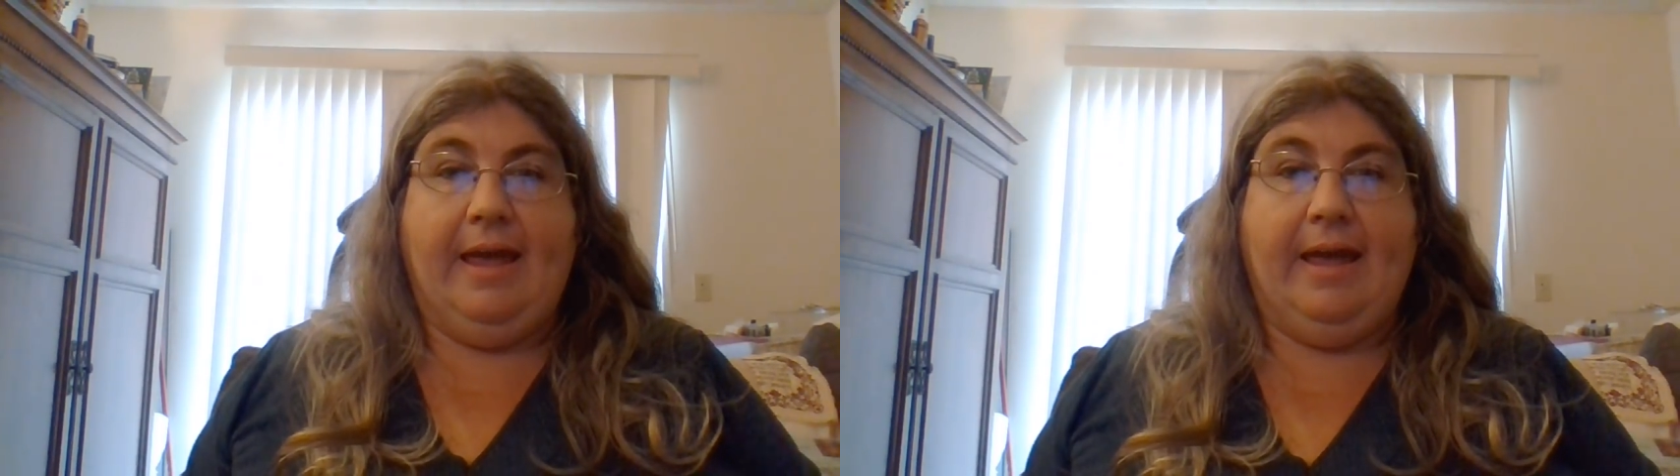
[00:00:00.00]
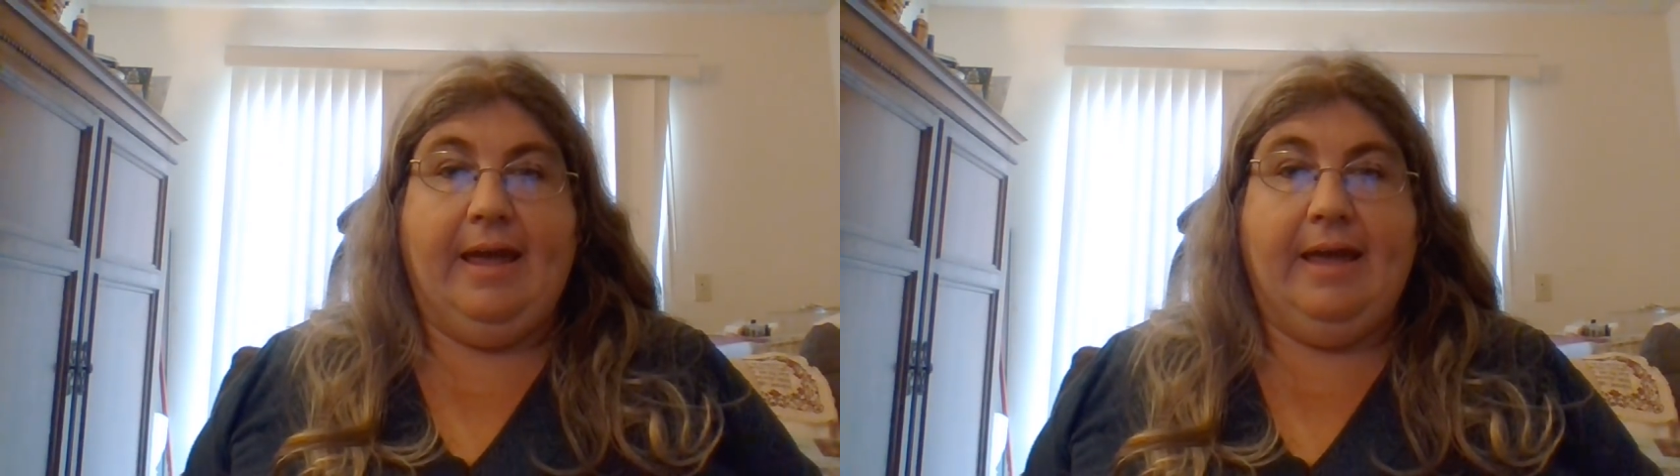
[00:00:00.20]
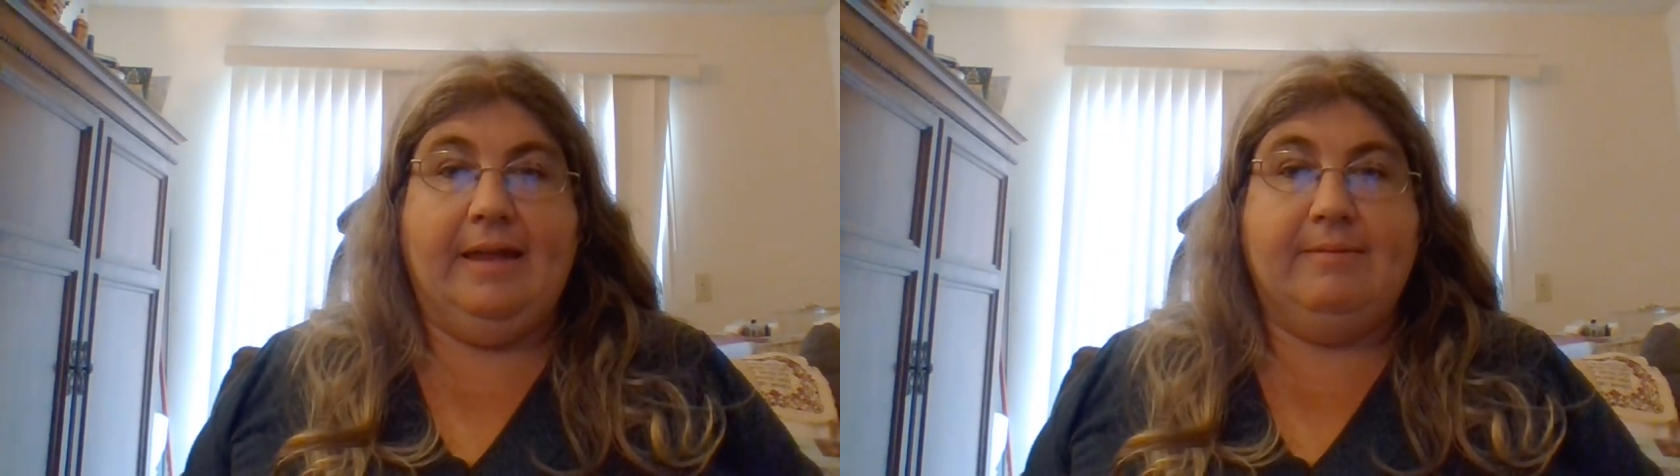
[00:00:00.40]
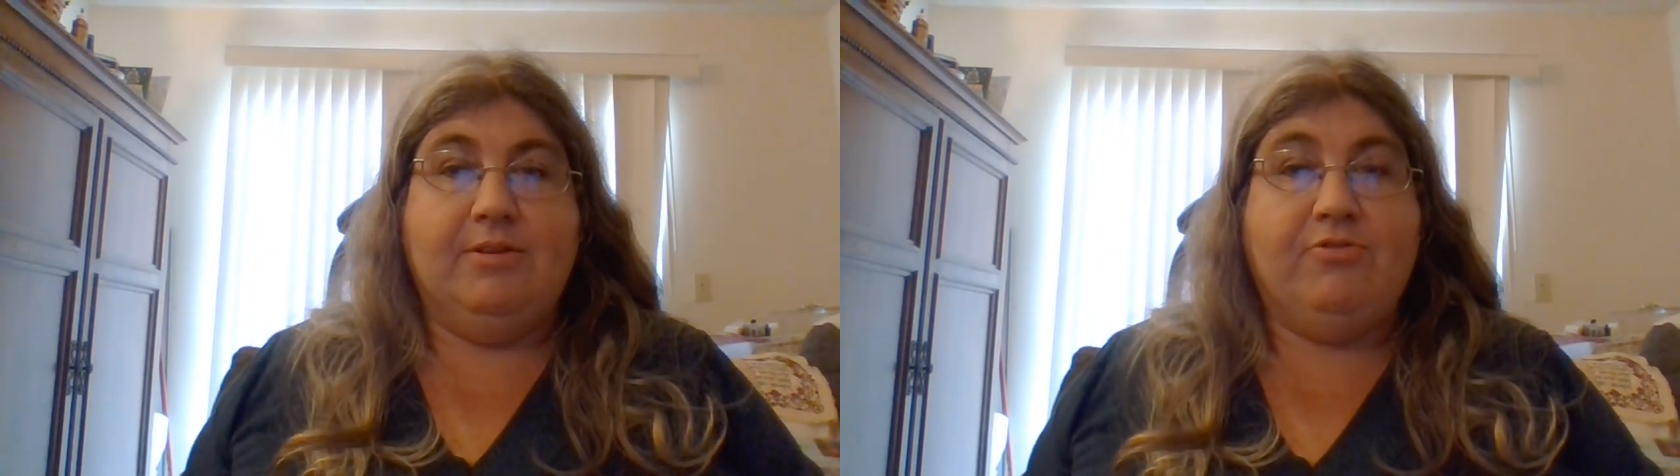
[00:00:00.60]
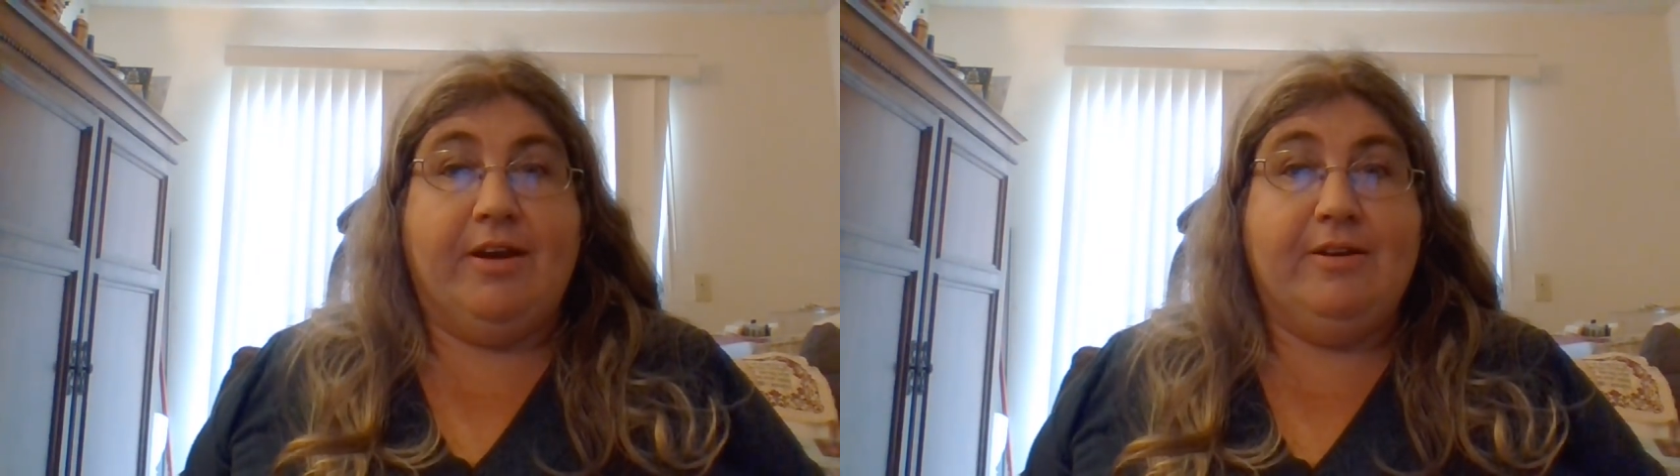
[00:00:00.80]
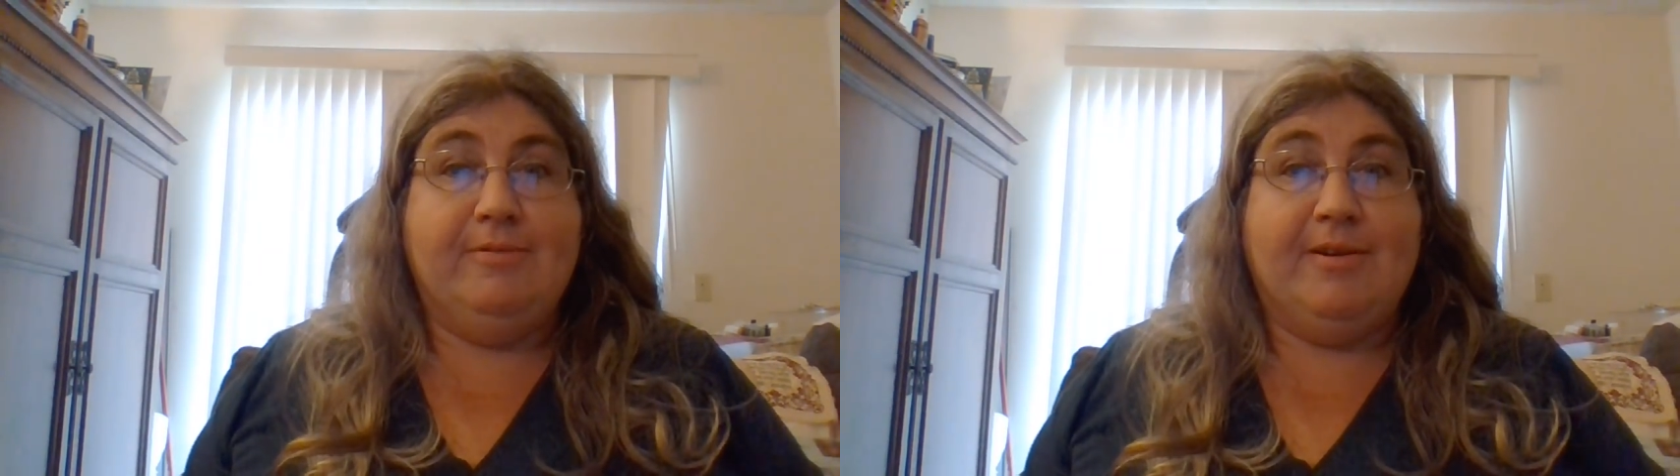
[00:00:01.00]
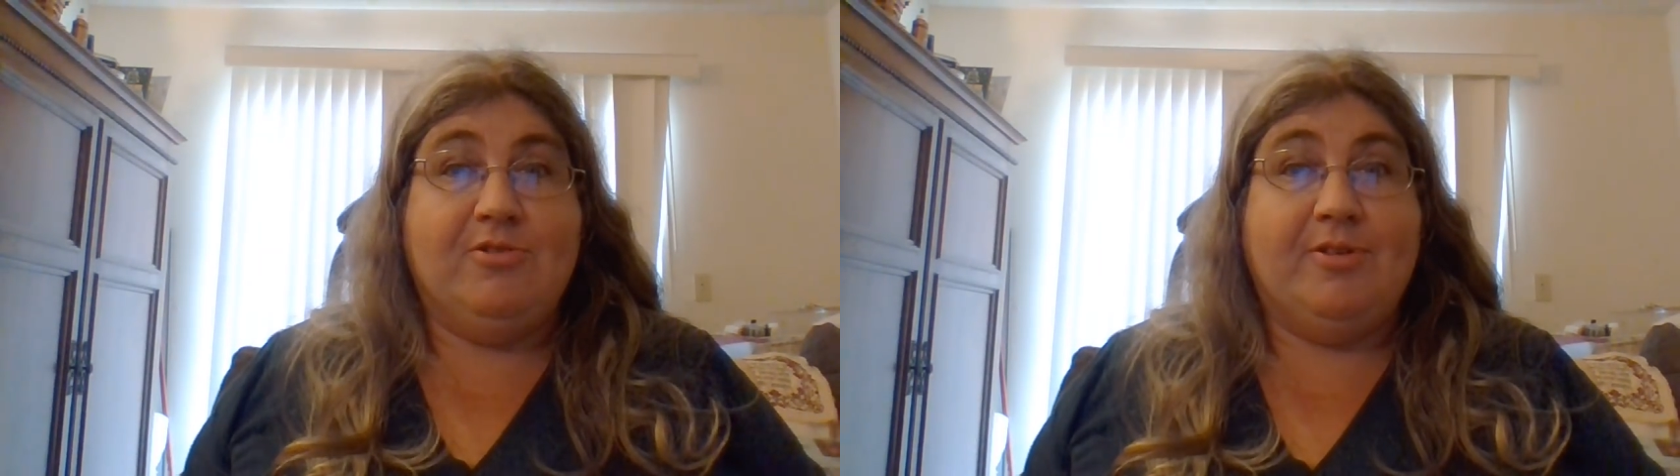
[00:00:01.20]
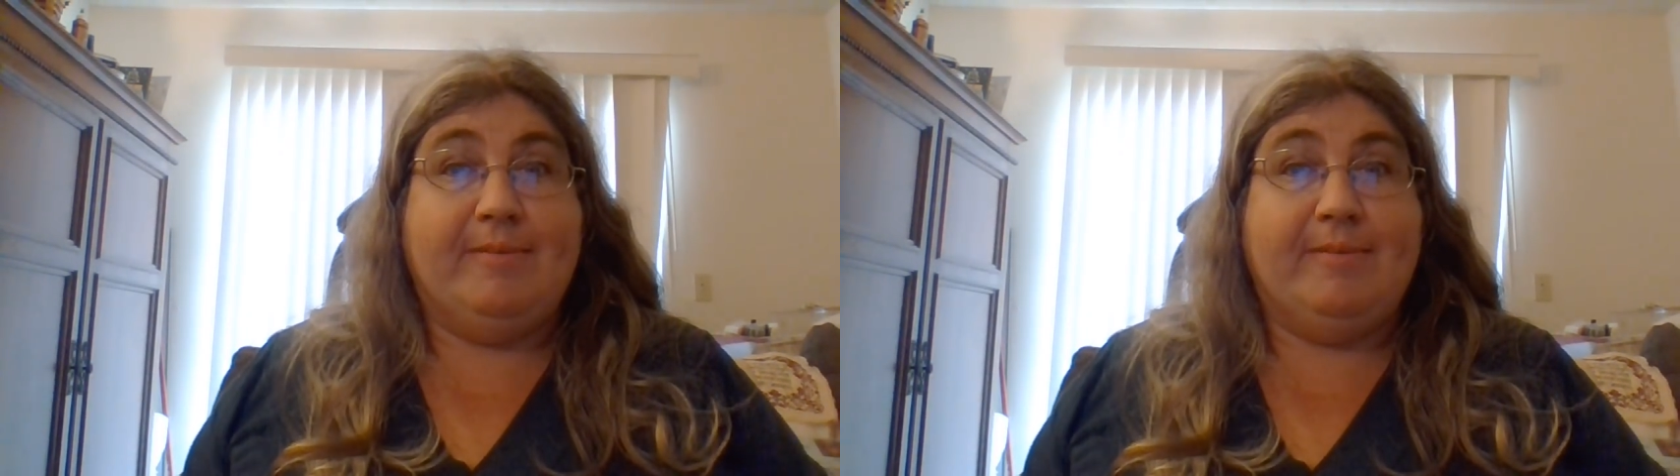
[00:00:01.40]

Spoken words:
and I'm gonna try to do my June